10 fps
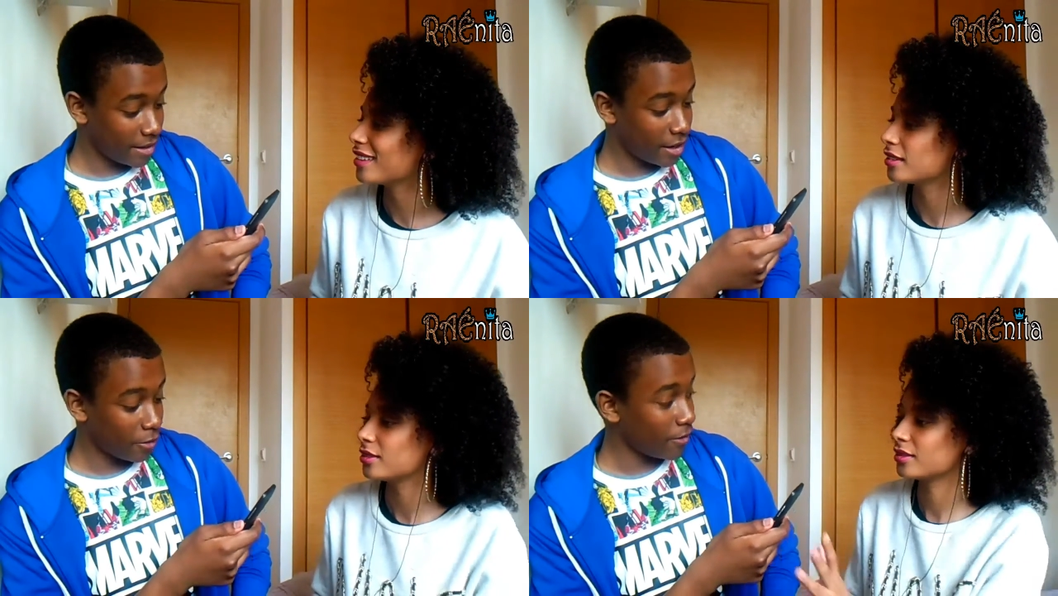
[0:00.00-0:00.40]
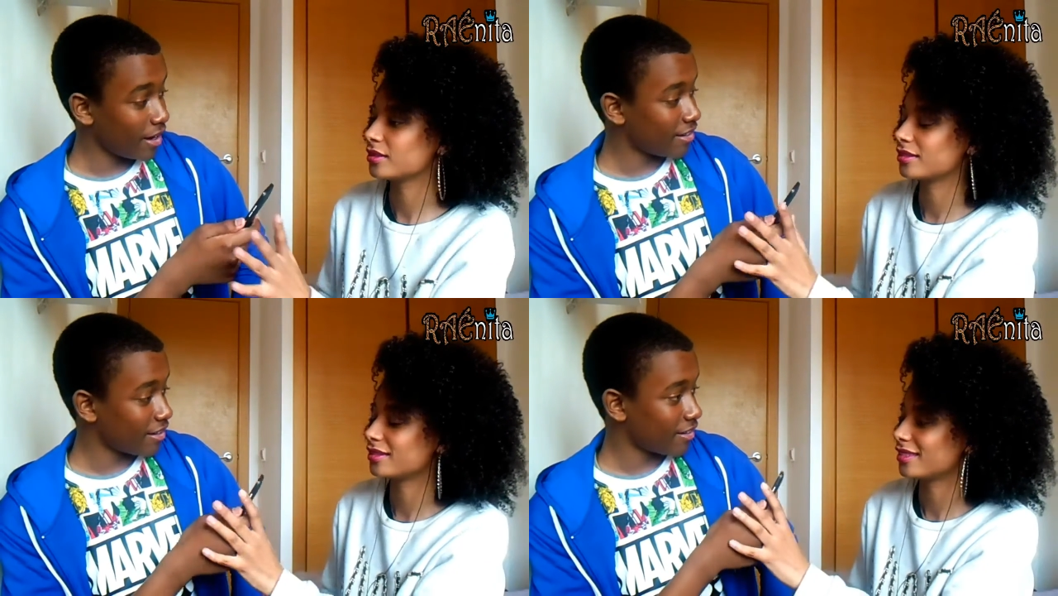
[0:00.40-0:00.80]
Speaker 1: Be a
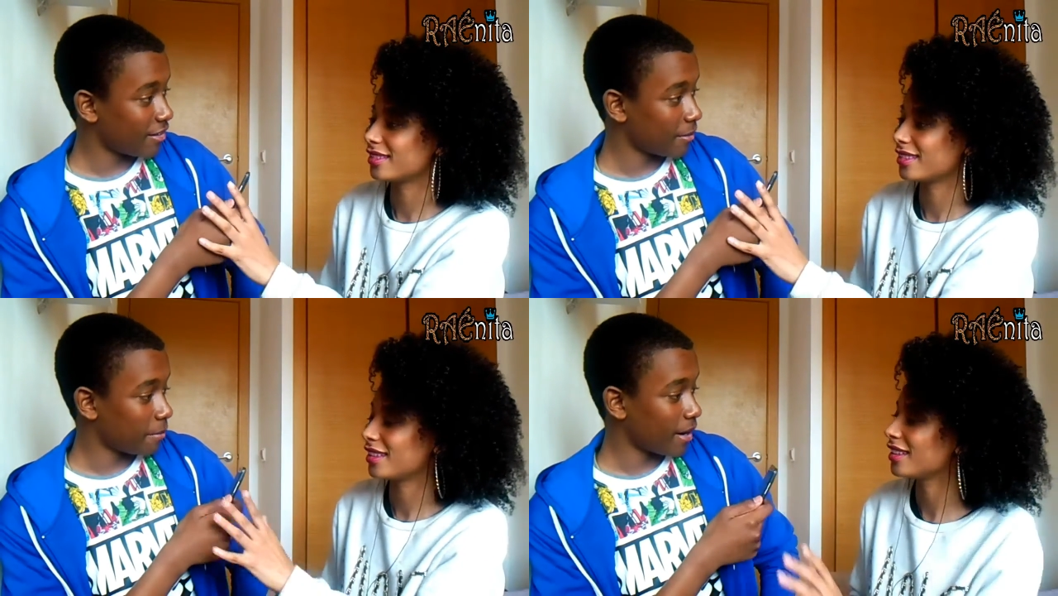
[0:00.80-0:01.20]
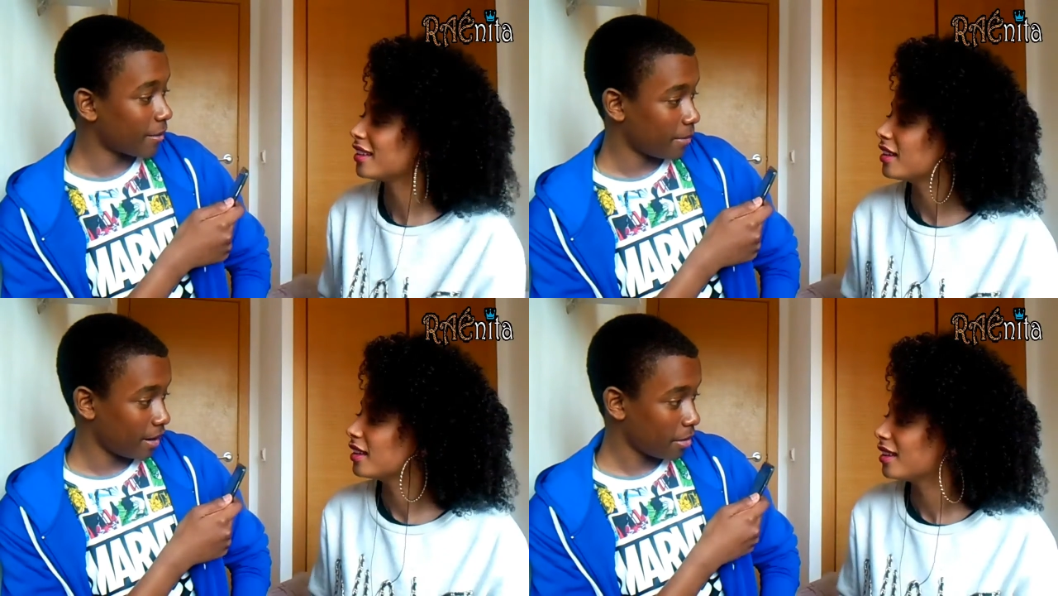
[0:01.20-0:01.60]
Racist,
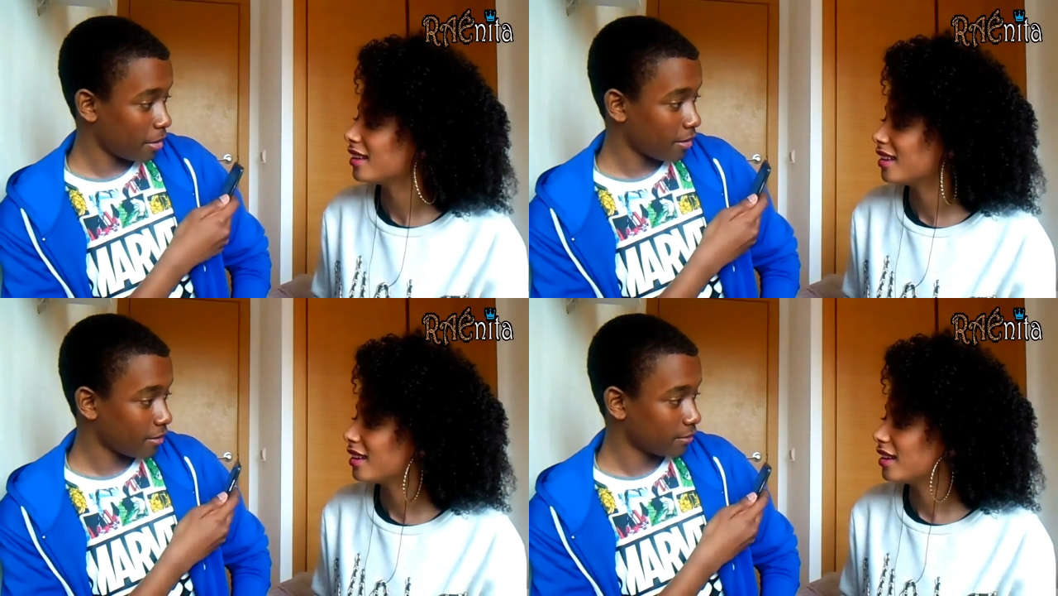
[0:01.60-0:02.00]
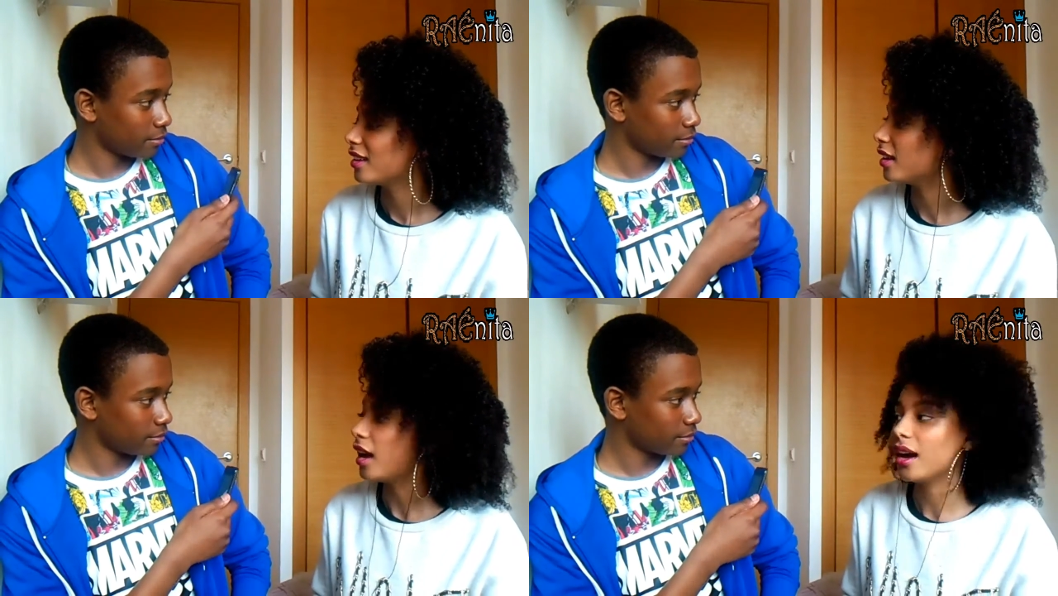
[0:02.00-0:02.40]
Black Panther.
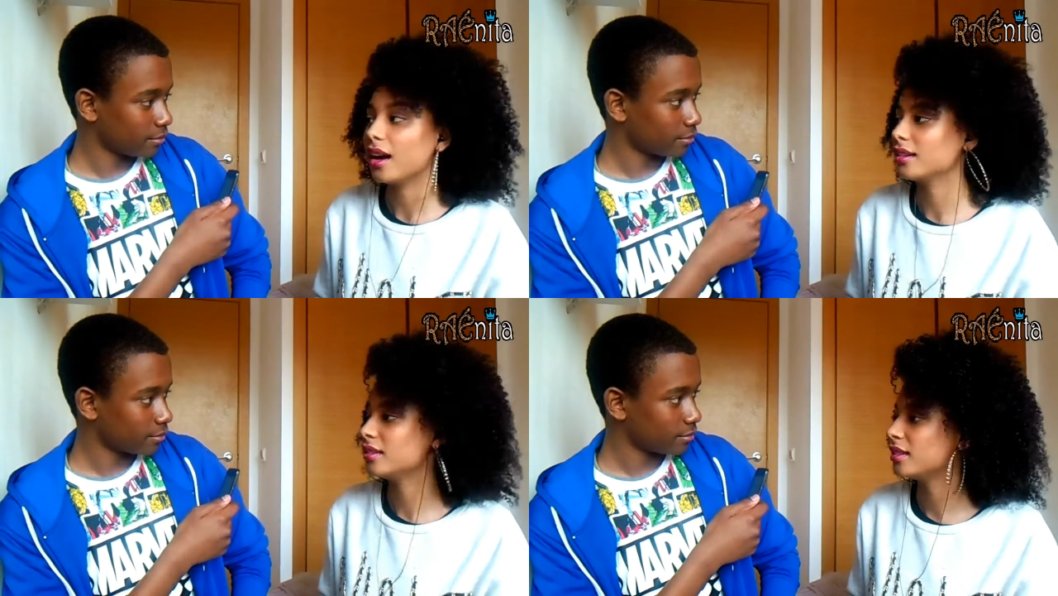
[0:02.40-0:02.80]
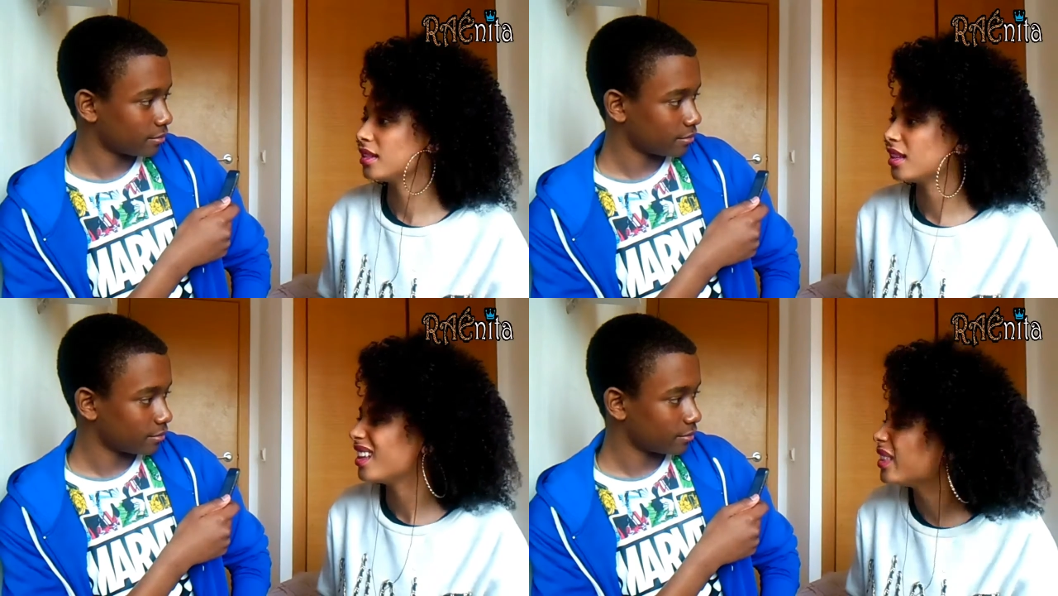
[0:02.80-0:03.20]

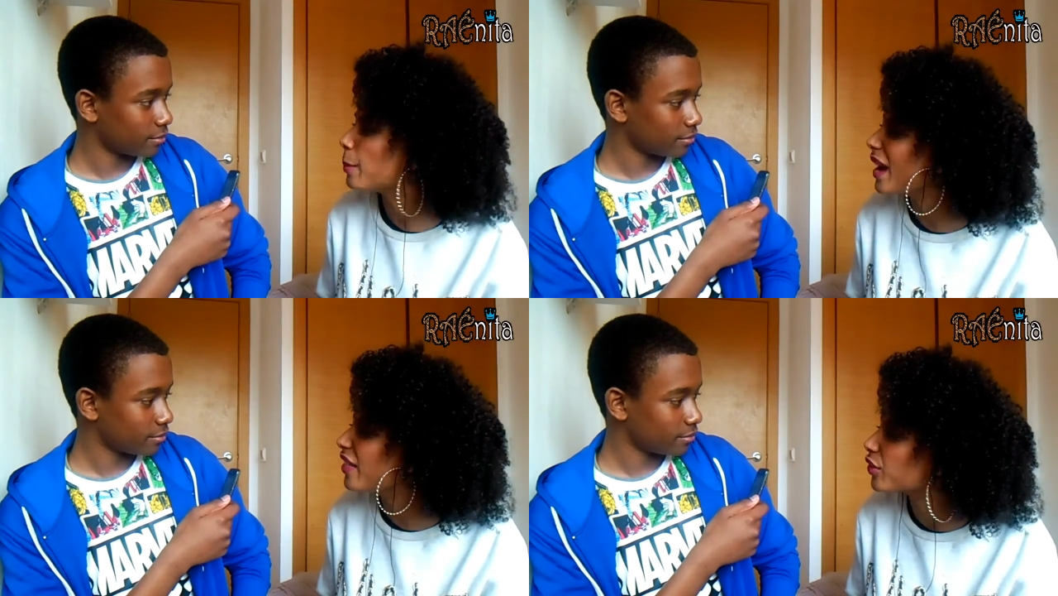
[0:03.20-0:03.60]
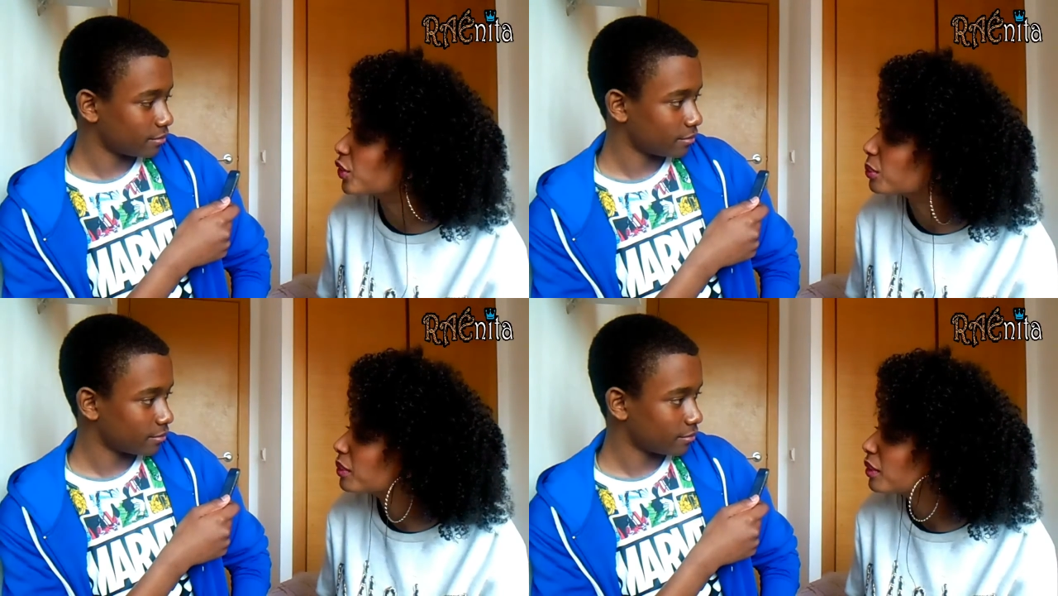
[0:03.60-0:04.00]
Speaker 2: The
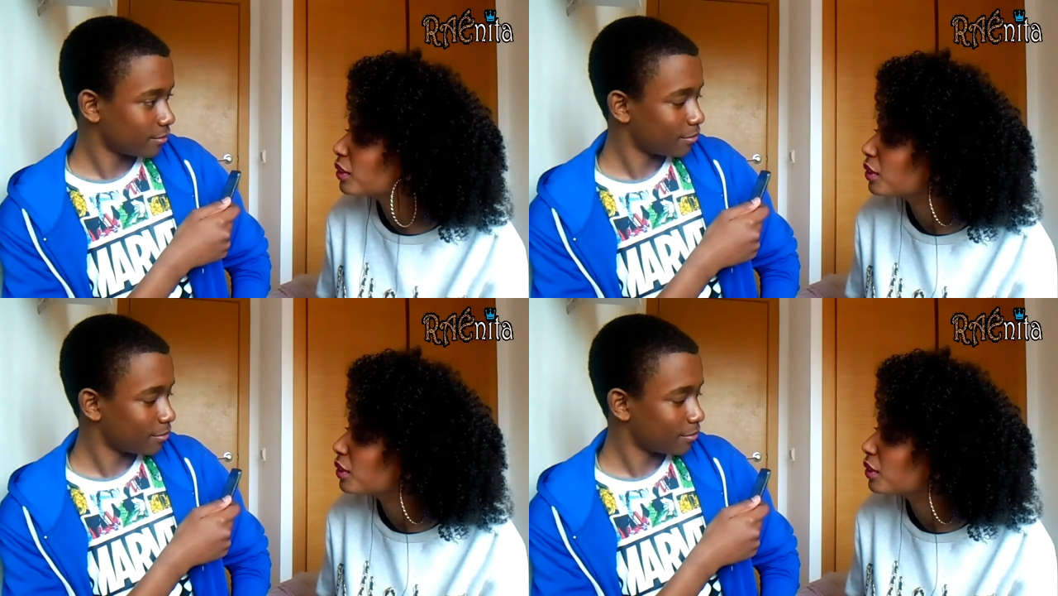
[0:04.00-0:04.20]
bathroom?